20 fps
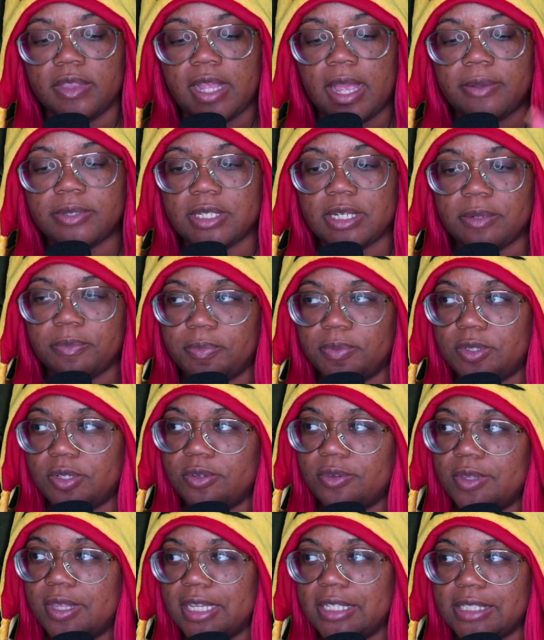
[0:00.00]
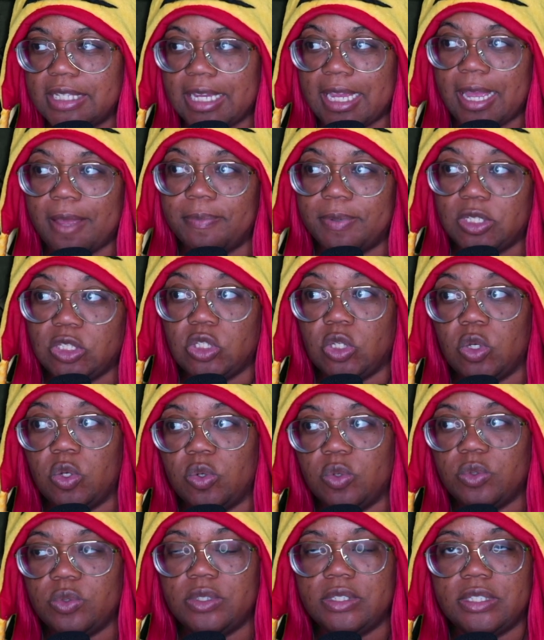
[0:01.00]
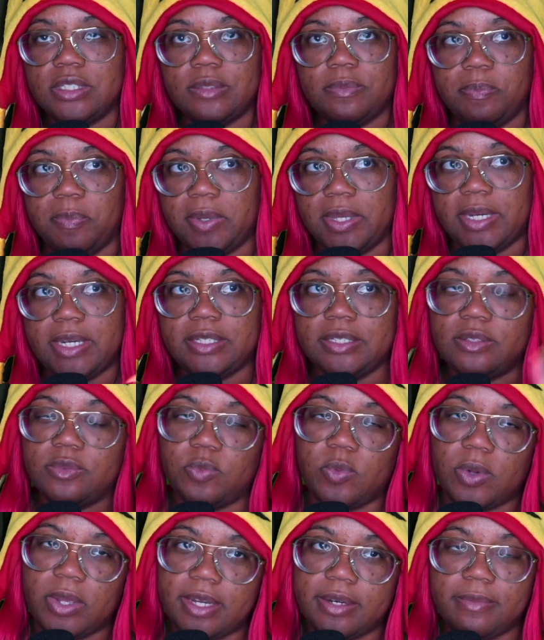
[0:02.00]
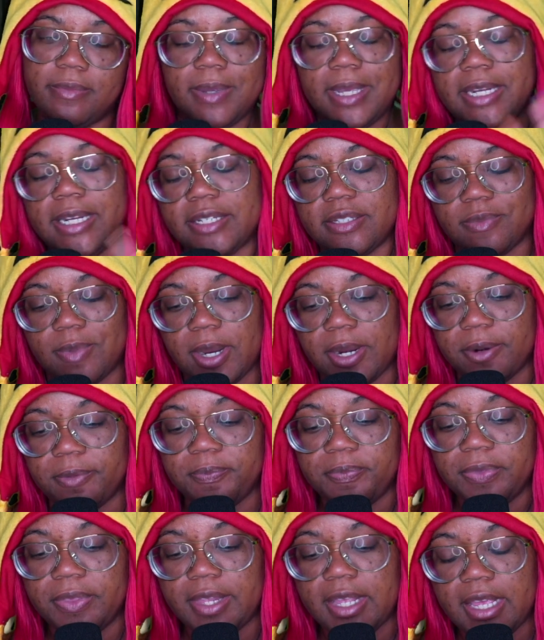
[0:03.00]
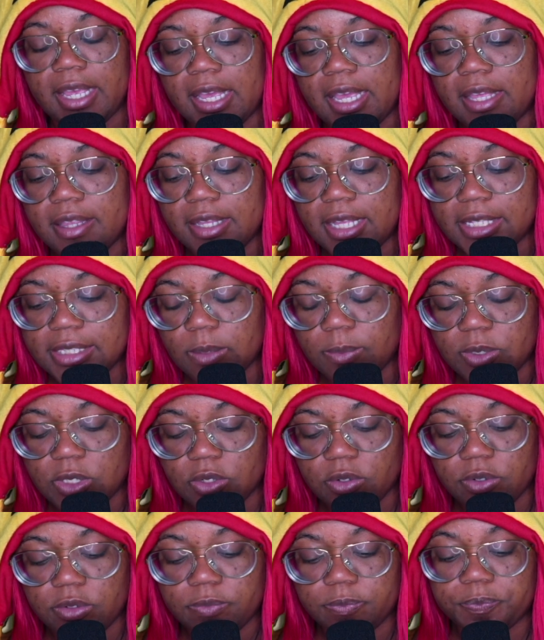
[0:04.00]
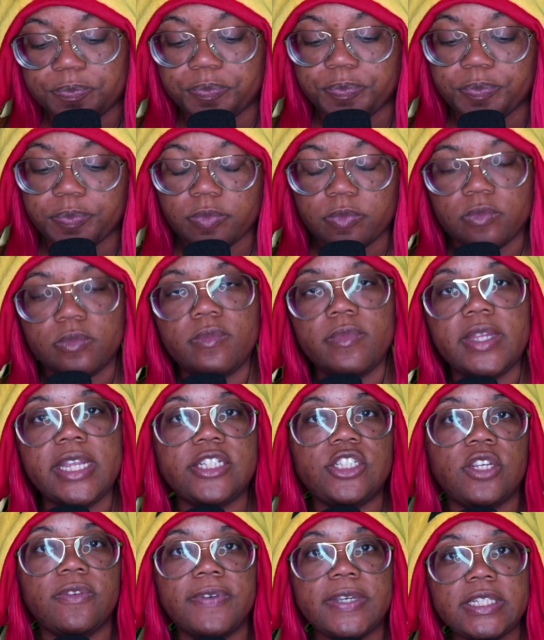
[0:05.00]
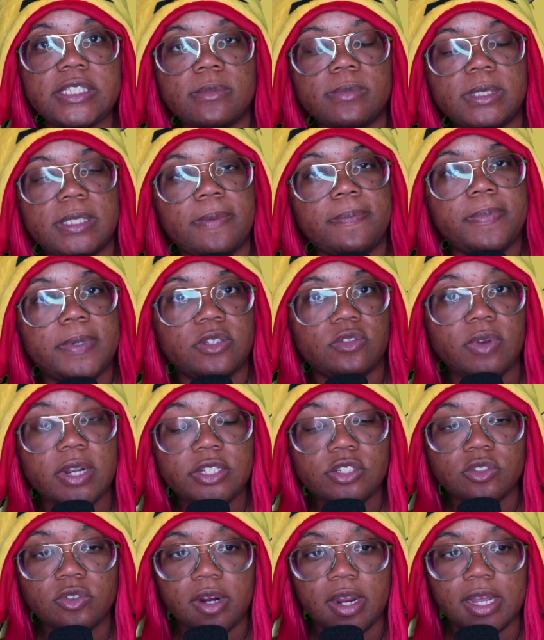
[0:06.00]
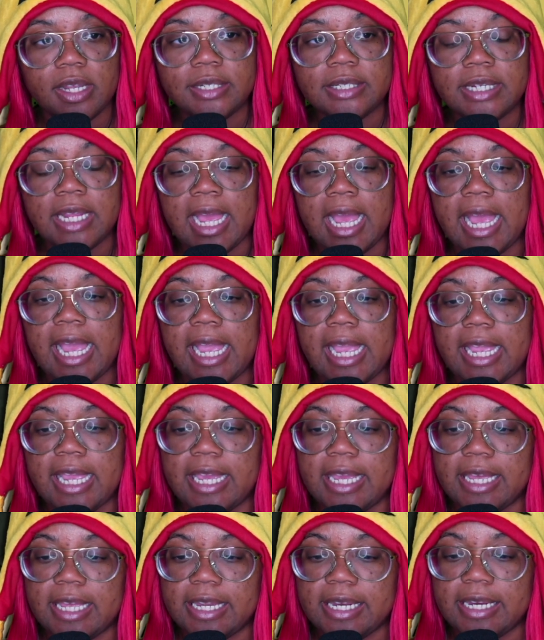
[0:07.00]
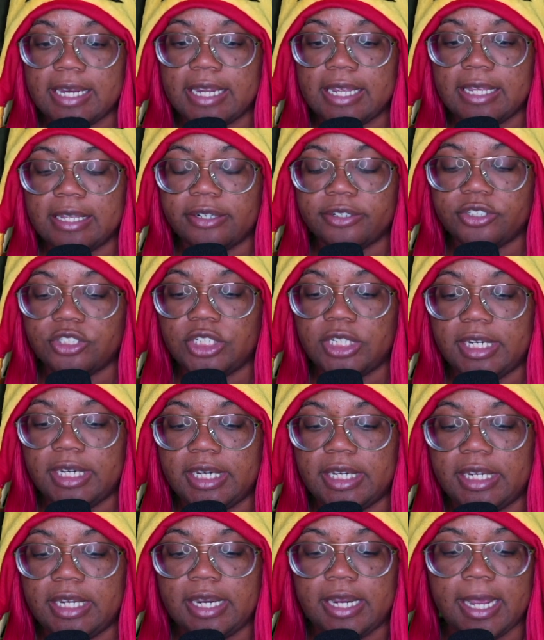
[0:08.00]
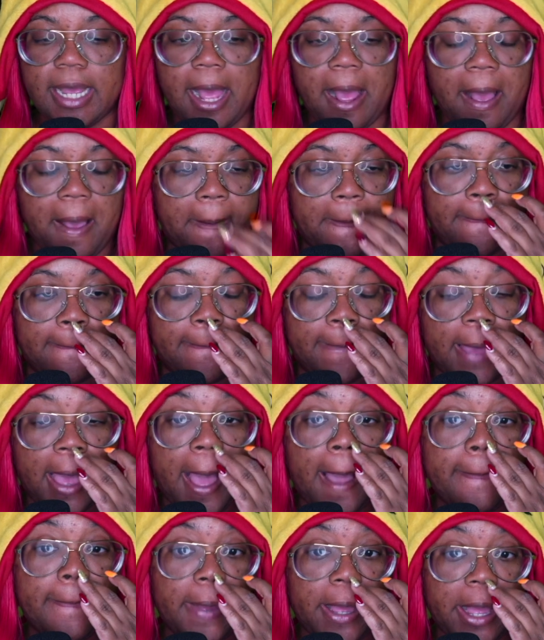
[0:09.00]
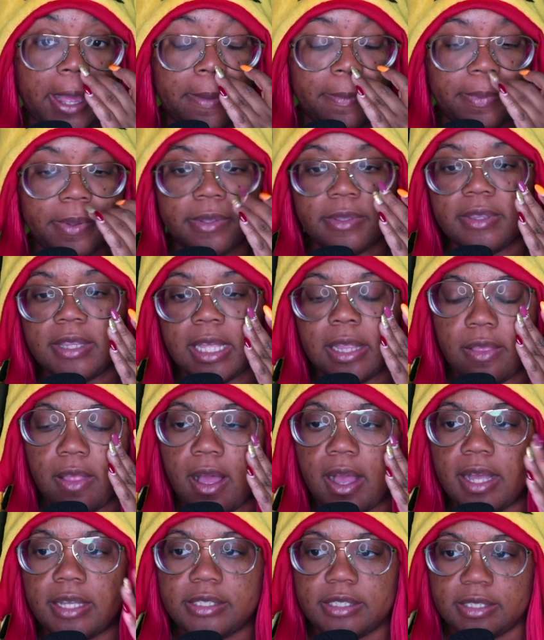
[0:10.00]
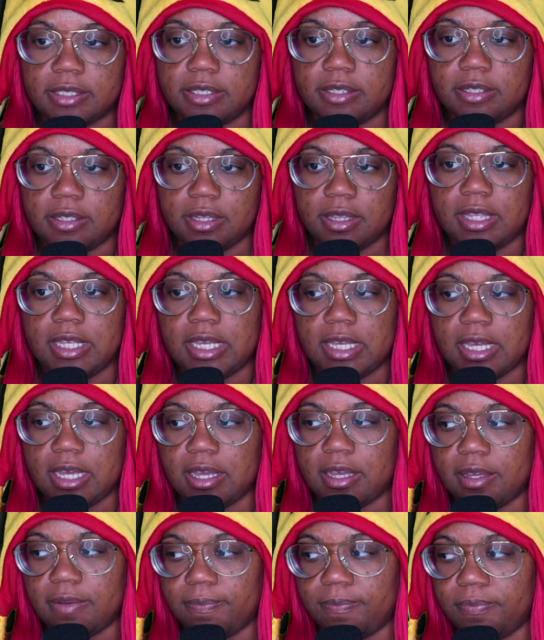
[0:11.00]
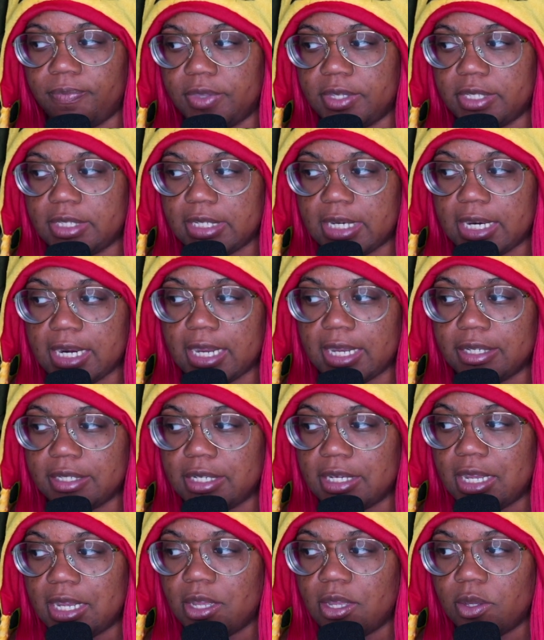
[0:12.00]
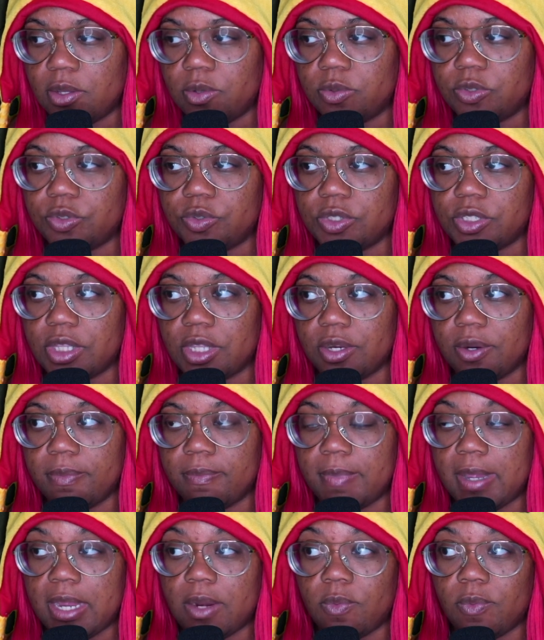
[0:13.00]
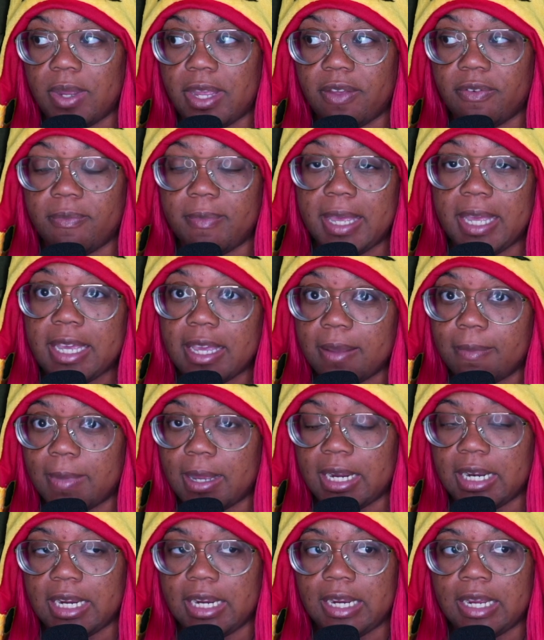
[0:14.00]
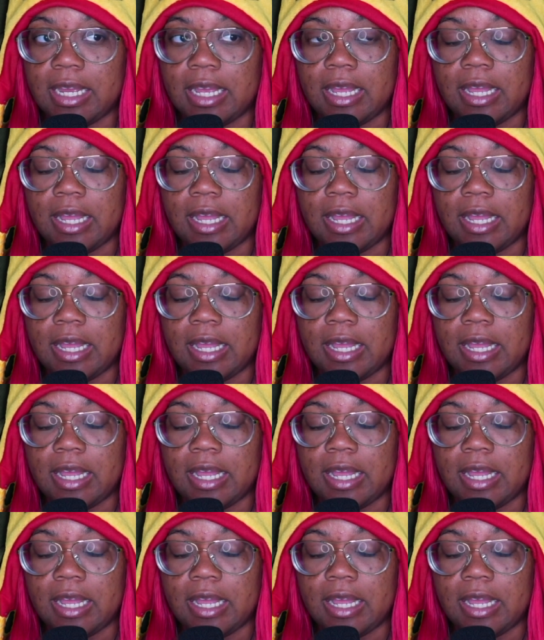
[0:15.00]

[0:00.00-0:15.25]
was going to do this like episodes, but it's one, it doesn't matter. In the last episode, she fixed up Stumpy's restaurant, and she, Hot Pop, they lost the stand, which was their main way of making money.